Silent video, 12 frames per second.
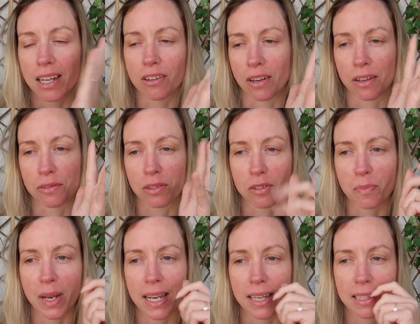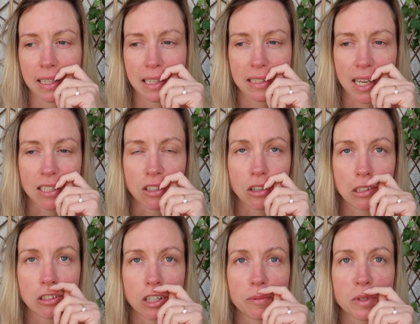I don't know how to explain it in technical
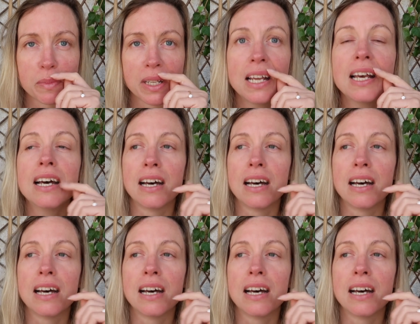terms, but